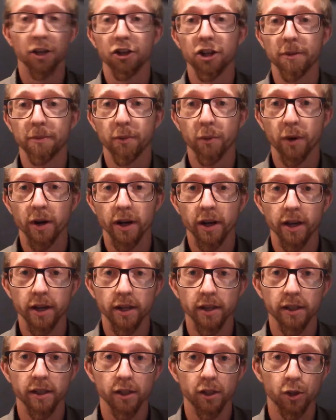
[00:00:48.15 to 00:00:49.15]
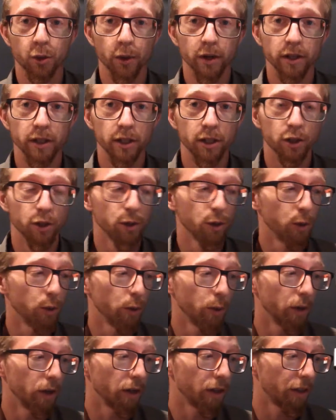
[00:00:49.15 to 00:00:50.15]
Ship weighs
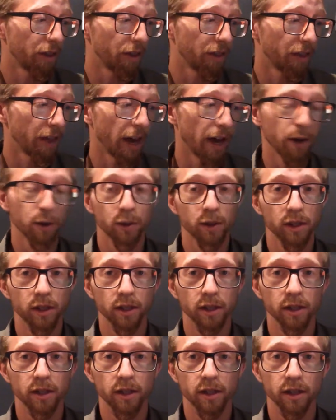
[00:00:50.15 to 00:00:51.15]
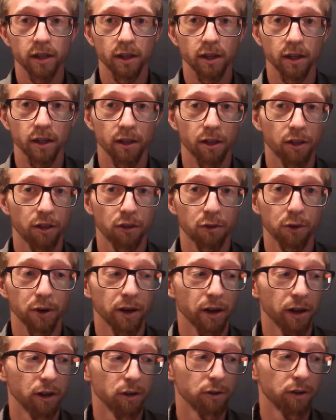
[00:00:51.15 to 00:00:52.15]

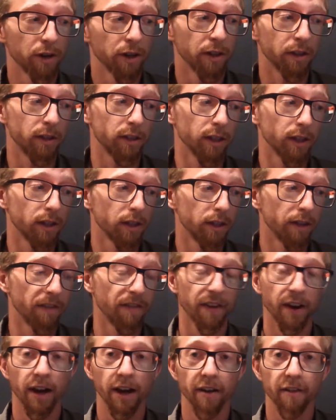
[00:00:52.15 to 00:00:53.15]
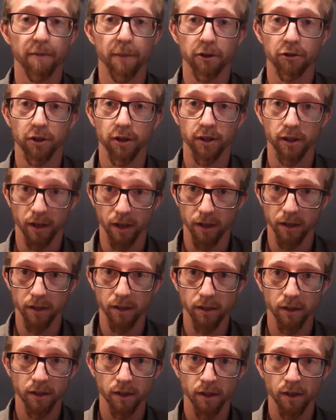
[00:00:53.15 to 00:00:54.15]
22,365 metric
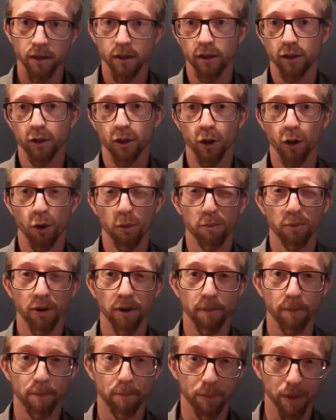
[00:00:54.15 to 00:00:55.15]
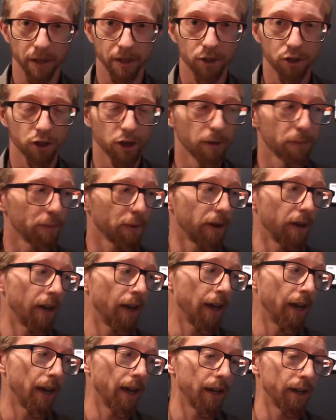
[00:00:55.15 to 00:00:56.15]
tons, so a pretty big ship.
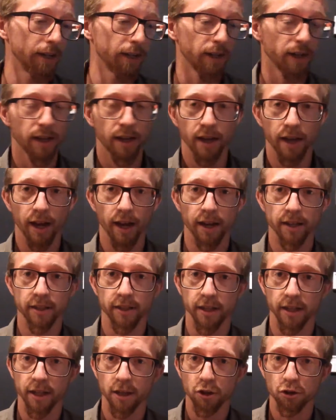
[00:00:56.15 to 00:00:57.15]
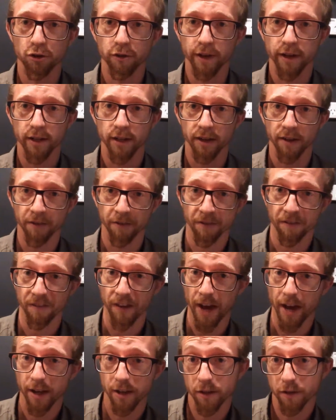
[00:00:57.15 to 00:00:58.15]
And as an interesting
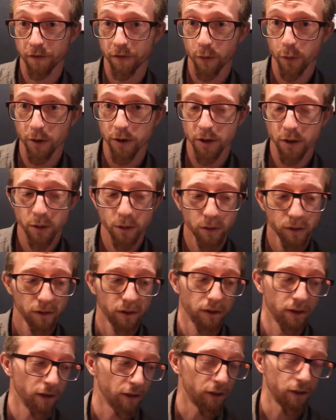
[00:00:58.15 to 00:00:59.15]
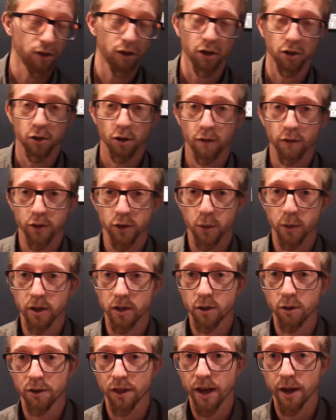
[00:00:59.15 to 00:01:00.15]
fact for you, it's just over
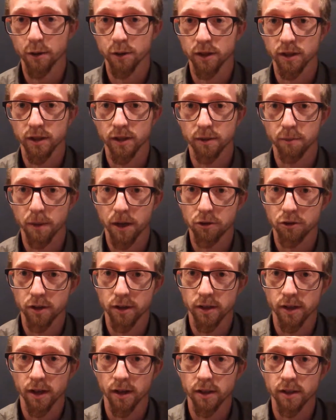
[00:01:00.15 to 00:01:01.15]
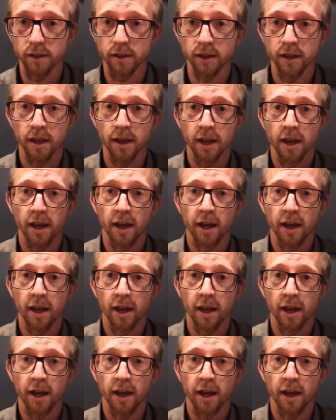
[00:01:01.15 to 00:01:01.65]
22,000 metric tons.